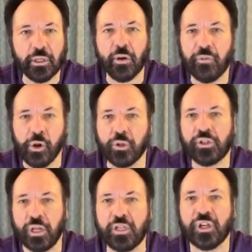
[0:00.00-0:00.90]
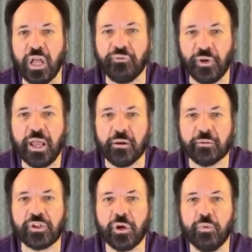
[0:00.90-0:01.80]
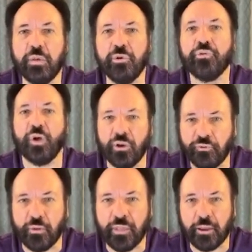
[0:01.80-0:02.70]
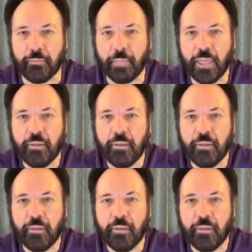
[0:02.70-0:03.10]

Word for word: you know, the Lord said it's enough for now. So we move on from there.